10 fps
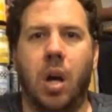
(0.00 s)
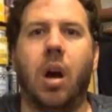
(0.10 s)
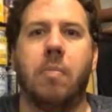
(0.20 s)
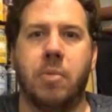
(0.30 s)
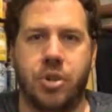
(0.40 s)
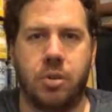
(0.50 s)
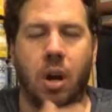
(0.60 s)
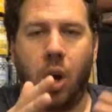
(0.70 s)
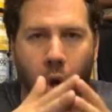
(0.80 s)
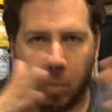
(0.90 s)

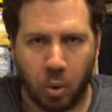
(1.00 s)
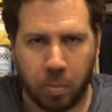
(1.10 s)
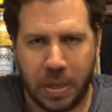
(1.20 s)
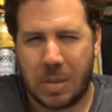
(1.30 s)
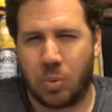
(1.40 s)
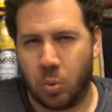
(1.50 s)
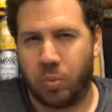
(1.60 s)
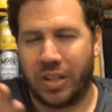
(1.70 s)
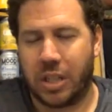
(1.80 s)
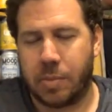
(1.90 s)
a lot more people
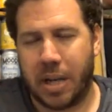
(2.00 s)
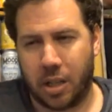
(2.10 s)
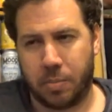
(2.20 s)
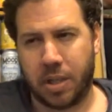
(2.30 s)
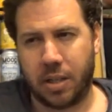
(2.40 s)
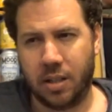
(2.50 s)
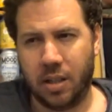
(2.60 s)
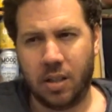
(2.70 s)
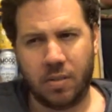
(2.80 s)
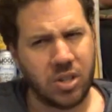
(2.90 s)
think about the beer.
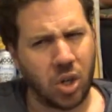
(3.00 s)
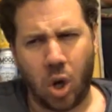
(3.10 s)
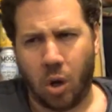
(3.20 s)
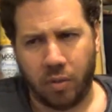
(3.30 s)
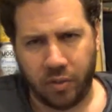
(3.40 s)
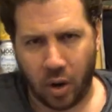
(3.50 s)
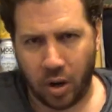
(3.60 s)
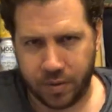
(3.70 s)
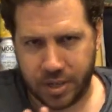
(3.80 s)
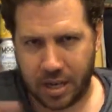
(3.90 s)
There's a lot of
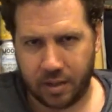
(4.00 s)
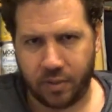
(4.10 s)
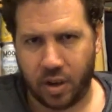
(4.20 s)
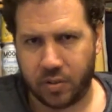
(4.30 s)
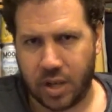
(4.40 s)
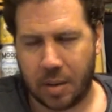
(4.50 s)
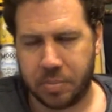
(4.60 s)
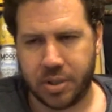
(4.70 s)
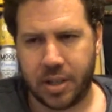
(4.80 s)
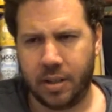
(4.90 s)
five
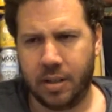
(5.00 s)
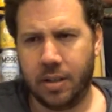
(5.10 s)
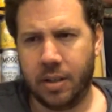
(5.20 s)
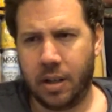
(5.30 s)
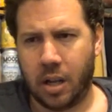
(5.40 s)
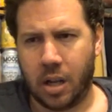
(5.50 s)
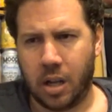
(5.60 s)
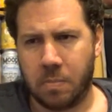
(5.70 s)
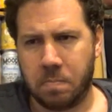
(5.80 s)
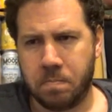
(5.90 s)
caps there.
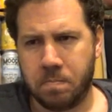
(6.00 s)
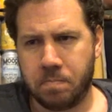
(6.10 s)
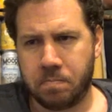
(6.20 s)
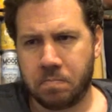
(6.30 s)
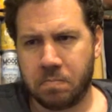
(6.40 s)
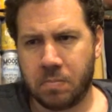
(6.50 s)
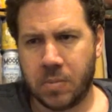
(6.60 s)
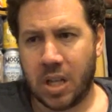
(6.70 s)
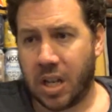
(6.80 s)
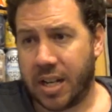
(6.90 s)
And
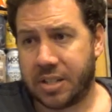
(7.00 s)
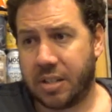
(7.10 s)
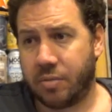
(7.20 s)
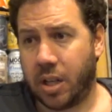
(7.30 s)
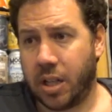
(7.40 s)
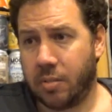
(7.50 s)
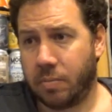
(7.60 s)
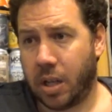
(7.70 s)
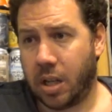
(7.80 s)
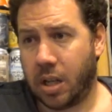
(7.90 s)
that's it really.
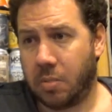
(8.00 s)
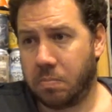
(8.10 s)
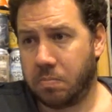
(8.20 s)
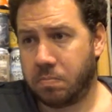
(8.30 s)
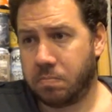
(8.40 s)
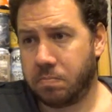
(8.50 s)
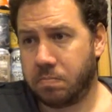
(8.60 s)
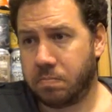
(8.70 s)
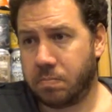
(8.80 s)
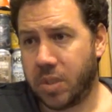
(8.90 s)

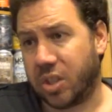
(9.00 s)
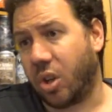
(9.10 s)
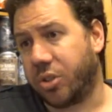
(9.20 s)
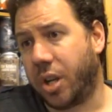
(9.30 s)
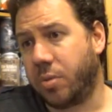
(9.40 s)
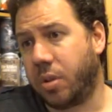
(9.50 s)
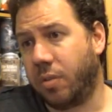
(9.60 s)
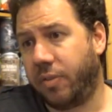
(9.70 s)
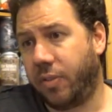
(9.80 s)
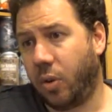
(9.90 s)
It's got a total
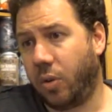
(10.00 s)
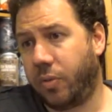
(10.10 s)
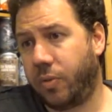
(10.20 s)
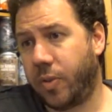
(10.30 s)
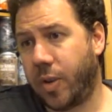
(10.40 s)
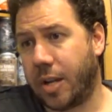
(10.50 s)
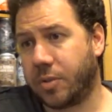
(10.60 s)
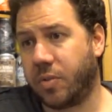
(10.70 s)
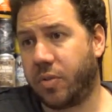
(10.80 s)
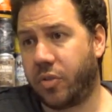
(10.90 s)
of
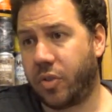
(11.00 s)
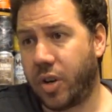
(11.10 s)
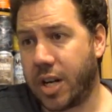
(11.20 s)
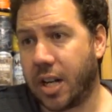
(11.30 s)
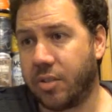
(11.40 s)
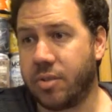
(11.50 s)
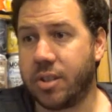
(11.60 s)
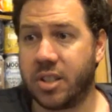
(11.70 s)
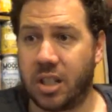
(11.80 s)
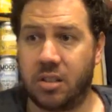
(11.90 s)

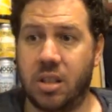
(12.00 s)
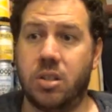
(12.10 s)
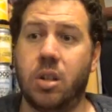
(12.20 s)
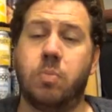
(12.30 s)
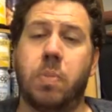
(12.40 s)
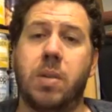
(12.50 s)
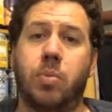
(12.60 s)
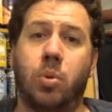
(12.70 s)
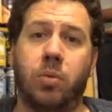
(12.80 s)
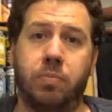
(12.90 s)
4,362
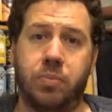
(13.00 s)
people have